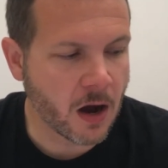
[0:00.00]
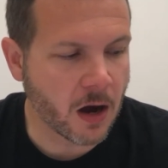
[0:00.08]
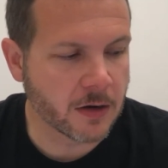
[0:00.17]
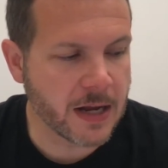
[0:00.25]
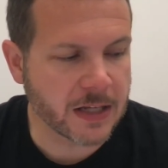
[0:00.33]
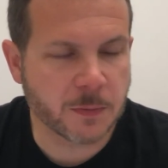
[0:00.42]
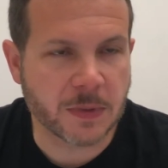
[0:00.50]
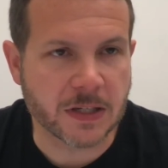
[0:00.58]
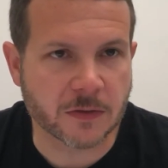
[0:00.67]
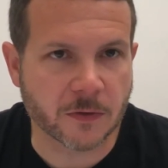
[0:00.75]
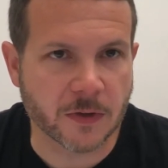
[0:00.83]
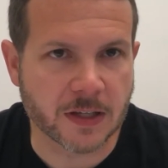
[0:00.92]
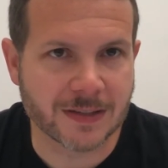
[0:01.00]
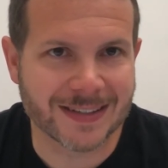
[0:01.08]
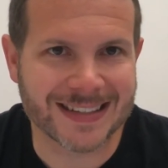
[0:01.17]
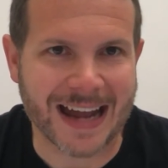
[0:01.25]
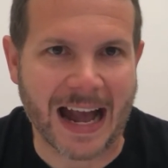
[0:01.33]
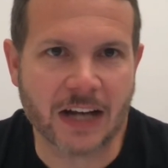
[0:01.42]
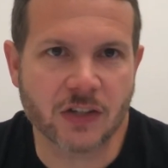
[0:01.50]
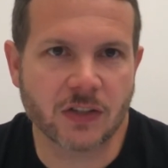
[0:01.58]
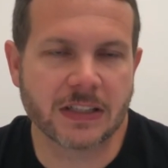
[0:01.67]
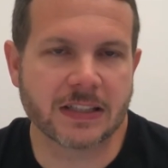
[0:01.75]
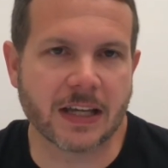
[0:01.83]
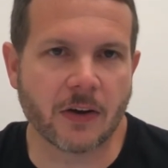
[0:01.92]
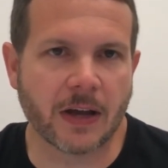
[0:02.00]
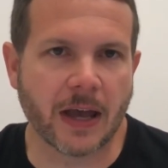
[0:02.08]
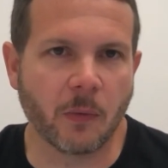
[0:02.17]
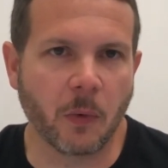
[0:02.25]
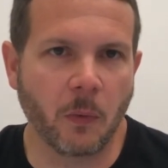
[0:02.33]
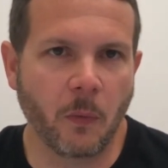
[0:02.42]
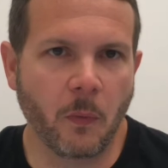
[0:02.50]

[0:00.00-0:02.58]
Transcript: Our next piece for this is to actually say, okay, well,